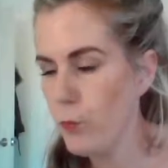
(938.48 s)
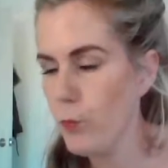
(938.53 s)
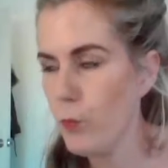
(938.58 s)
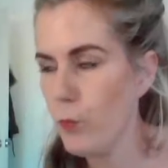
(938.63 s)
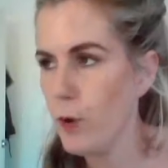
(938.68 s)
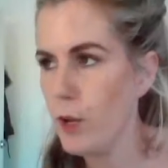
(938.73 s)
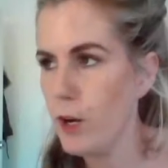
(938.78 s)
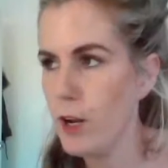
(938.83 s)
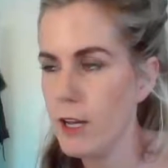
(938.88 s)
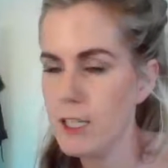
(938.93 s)

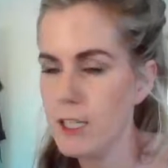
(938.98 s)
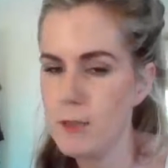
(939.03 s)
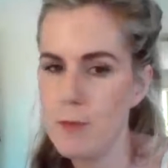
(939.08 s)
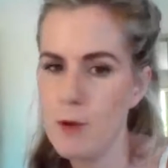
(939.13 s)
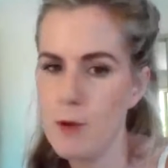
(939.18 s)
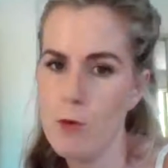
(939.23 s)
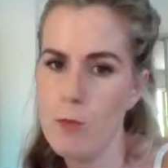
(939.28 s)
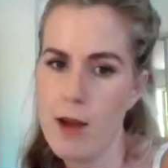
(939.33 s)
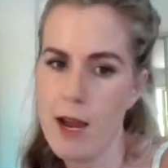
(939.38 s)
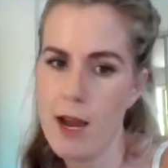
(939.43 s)
when I
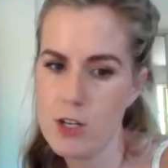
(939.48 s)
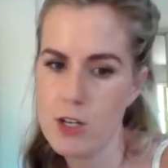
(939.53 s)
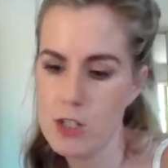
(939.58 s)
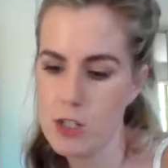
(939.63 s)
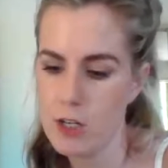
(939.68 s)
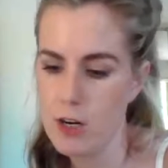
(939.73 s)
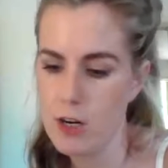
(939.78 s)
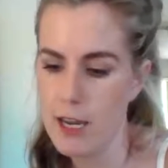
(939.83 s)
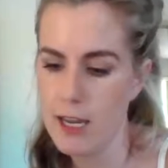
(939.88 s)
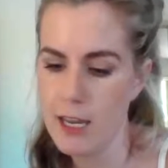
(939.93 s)
smell
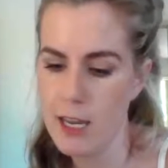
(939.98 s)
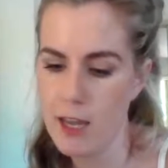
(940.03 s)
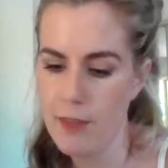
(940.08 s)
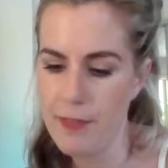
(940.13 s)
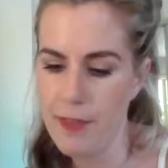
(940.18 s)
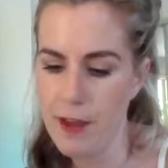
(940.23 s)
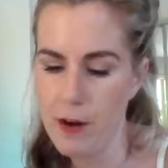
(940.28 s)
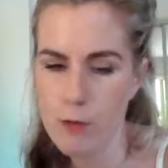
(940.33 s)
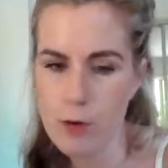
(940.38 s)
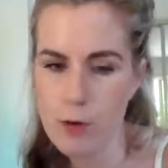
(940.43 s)
passion, I get
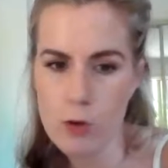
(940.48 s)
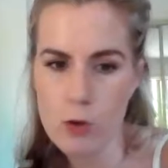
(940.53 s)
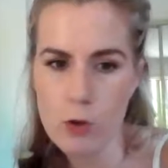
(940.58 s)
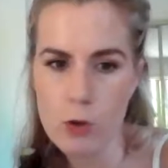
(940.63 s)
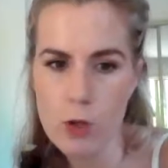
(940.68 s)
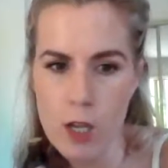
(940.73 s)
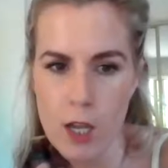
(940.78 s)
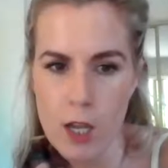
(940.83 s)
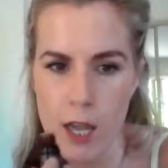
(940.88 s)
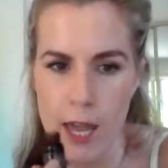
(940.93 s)
that real
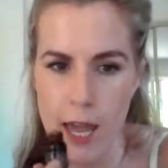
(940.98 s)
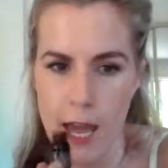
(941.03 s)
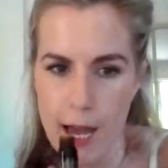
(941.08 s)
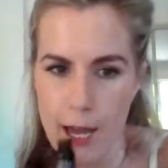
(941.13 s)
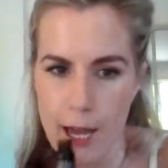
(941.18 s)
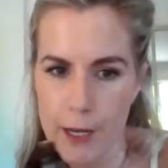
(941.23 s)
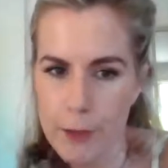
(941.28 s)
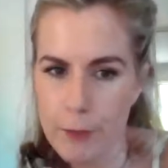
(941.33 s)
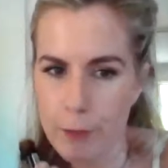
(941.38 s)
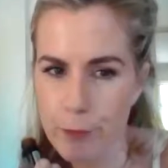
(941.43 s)

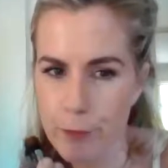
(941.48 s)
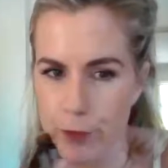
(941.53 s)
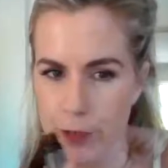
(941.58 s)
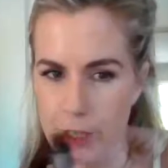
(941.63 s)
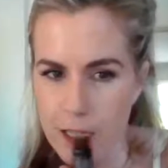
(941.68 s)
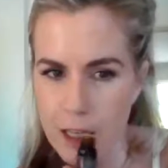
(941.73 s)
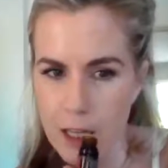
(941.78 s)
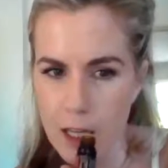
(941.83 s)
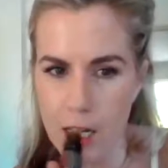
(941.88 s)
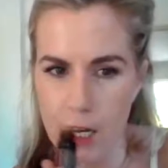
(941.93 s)

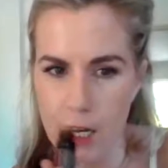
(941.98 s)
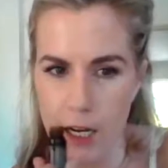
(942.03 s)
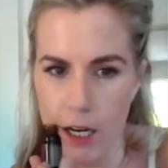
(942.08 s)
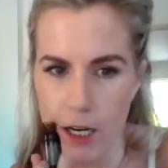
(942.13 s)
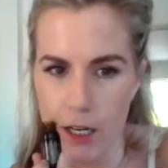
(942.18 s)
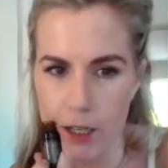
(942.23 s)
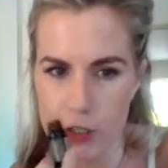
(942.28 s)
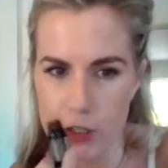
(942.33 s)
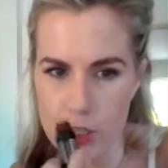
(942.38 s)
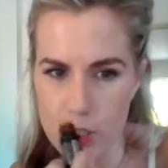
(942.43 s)

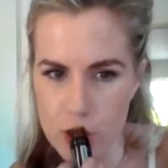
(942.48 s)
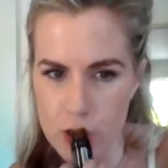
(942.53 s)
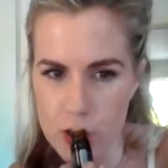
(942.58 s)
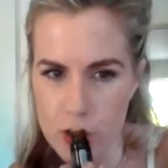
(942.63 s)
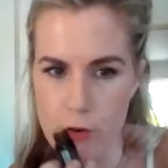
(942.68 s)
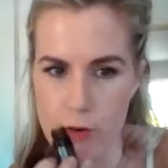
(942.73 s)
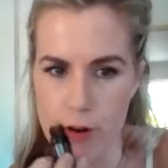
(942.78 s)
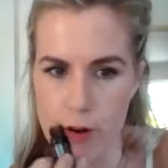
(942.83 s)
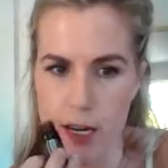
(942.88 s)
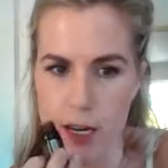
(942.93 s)
vanilla,
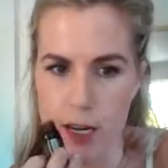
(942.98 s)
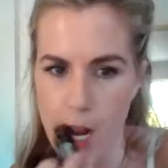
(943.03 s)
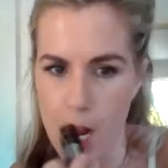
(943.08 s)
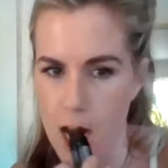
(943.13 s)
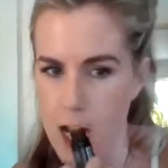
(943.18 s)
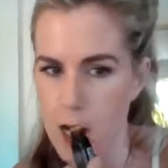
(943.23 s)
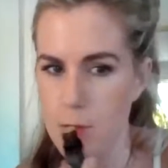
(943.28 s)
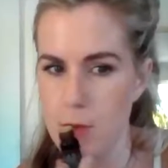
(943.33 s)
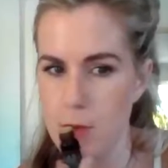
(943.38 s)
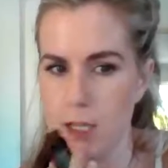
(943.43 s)
gingery,
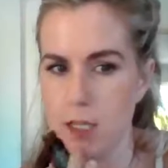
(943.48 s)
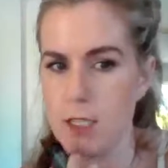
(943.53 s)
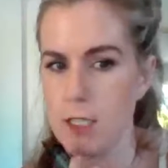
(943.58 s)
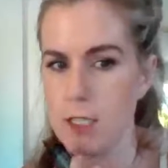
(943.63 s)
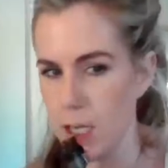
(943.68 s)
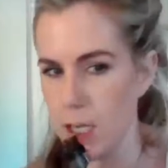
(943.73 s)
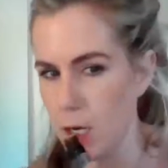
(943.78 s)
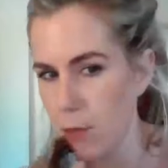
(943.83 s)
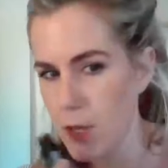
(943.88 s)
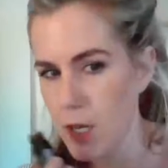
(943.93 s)
cardamom,
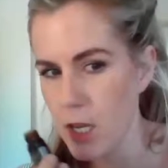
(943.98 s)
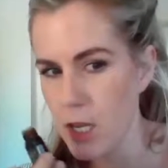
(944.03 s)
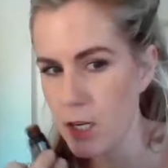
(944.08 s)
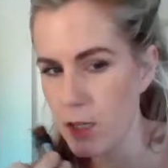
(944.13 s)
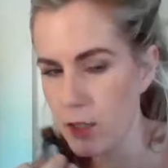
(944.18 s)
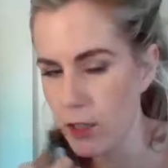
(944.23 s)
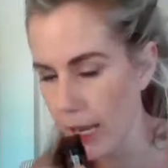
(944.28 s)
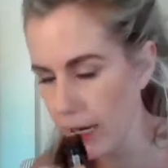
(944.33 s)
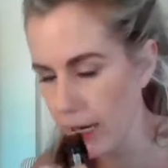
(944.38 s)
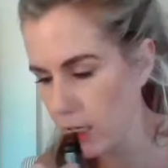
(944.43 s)

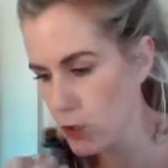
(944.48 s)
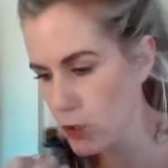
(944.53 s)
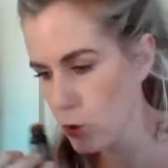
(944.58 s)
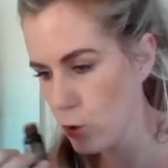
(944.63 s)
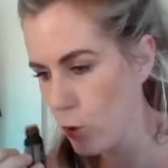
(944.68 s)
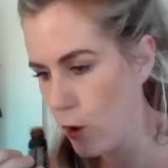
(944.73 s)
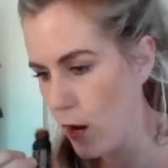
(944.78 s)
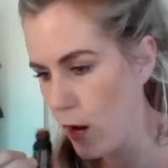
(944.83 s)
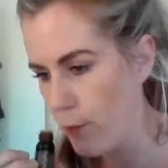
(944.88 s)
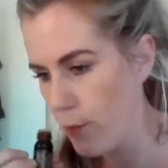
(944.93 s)
cinnamon, like it's
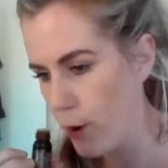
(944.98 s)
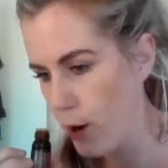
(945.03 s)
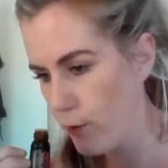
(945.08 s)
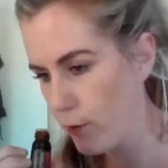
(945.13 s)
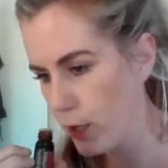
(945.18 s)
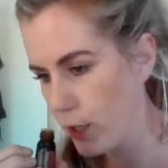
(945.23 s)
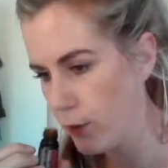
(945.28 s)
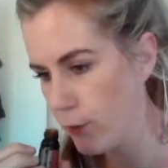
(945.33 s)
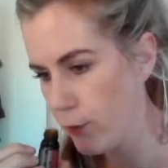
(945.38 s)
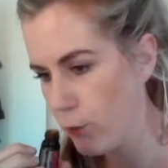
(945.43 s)
all quite
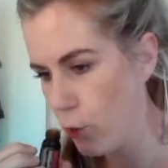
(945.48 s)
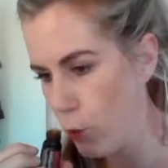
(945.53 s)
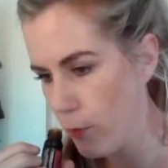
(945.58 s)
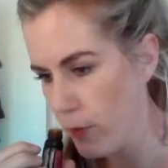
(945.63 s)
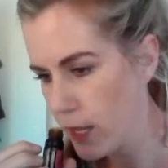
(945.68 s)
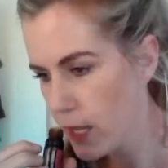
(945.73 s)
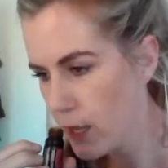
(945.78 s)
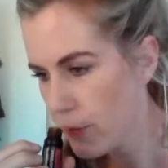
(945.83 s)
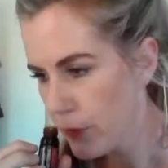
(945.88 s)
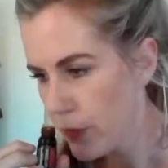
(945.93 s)
prevalent for
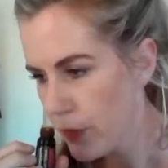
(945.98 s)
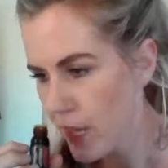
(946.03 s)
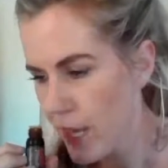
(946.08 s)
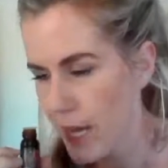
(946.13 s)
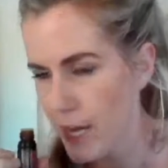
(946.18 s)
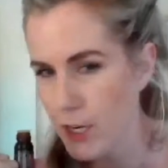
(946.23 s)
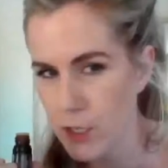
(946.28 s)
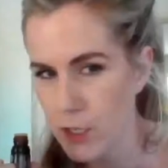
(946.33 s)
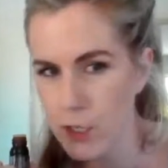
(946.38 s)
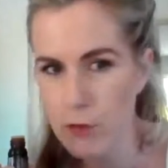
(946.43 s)
me.
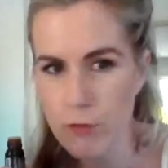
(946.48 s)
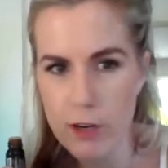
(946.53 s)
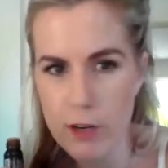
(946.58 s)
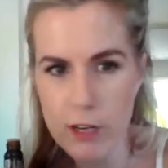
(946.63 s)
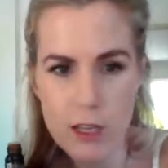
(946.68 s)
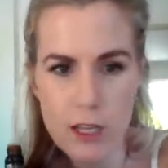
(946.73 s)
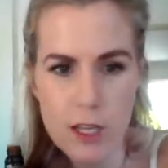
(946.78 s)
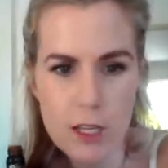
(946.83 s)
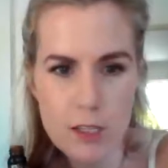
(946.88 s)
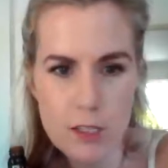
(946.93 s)
And it
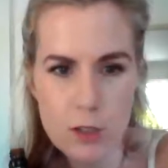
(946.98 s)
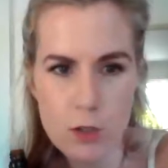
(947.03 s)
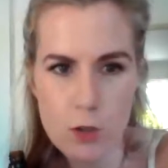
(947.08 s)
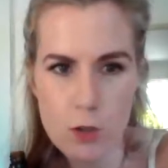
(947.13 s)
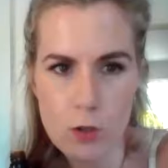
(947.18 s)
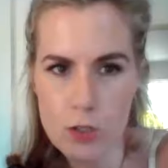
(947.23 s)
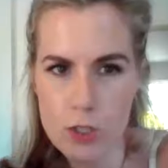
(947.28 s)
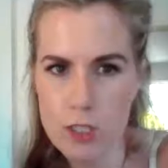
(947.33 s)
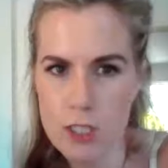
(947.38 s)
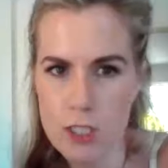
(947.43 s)
really is a
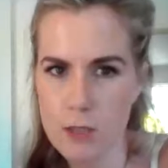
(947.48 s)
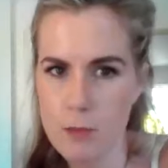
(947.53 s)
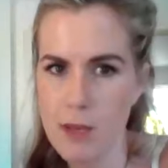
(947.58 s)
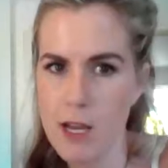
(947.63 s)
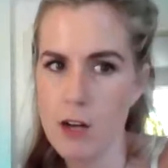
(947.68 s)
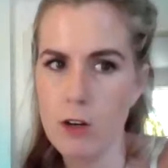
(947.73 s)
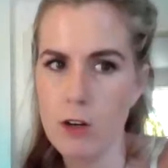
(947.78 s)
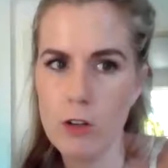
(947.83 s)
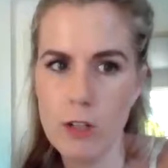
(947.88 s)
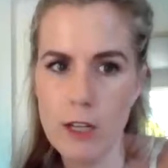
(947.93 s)
gorgeous
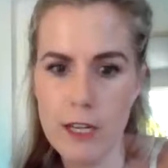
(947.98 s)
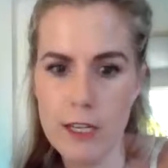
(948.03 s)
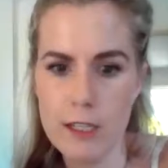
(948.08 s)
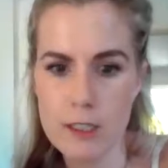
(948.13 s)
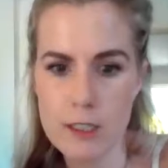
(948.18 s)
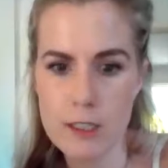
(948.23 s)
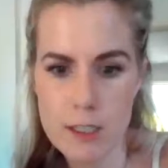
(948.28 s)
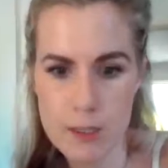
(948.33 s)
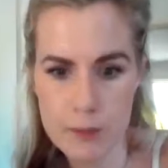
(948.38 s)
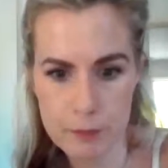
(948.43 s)
smell.
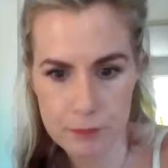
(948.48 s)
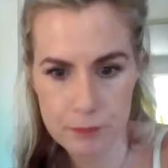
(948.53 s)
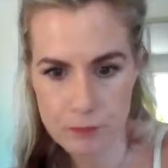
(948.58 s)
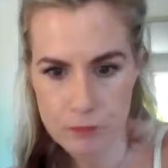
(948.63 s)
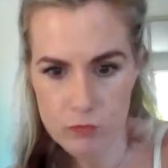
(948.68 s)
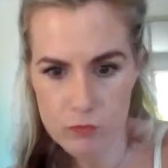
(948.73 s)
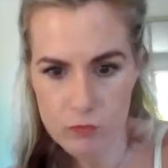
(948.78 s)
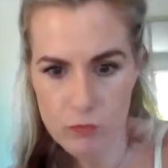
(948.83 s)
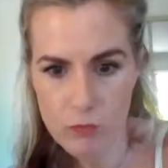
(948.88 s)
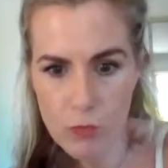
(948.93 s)
And,
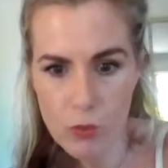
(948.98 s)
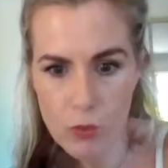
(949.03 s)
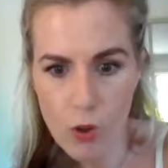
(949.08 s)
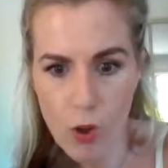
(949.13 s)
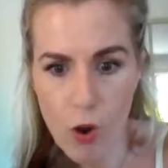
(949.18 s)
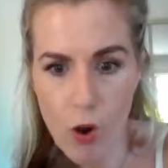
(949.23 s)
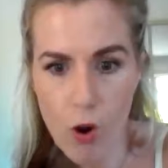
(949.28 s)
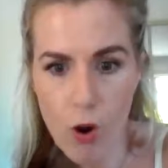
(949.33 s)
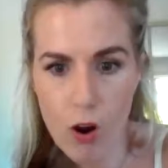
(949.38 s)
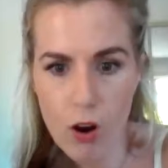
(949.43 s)

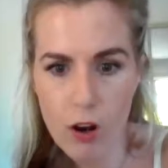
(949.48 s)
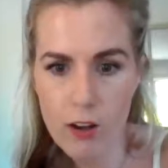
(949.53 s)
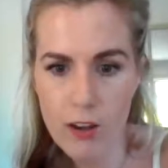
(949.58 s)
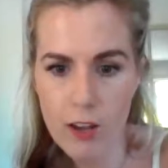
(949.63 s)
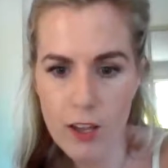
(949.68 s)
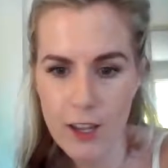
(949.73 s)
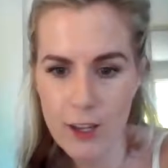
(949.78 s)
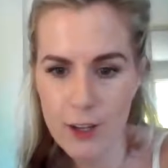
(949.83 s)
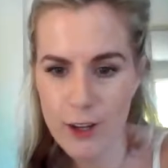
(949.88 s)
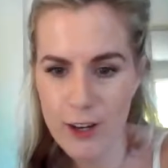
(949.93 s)
oh,
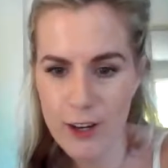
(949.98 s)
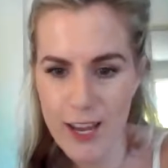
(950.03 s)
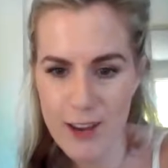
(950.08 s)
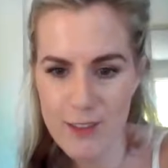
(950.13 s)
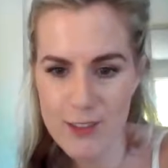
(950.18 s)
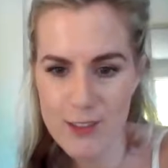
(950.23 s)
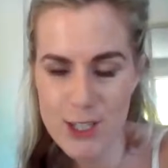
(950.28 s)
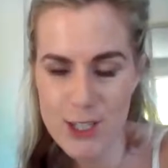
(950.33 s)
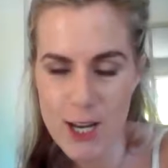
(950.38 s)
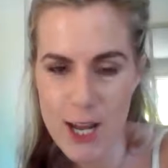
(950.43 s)
God, I have
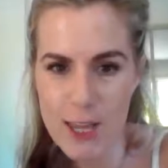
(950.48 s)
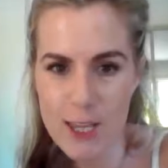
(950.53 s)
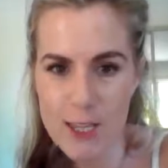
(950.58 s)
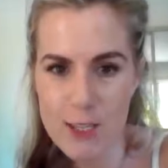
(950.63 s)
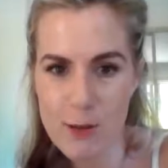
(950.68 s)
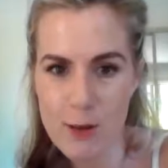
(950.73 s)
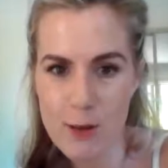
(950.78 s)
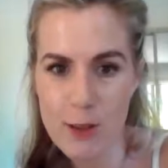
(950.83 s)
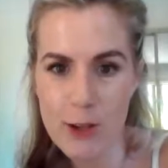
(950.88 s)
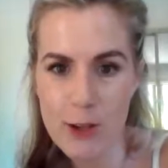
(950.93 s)
to share
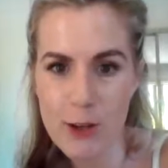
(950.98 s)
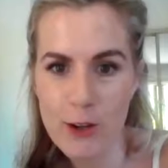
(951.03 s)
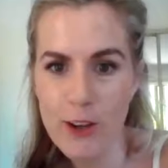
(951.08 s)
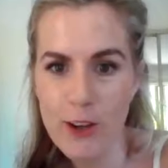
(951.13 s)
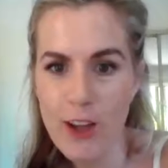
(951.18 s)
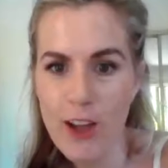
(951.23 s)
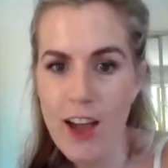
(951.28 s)
this with you.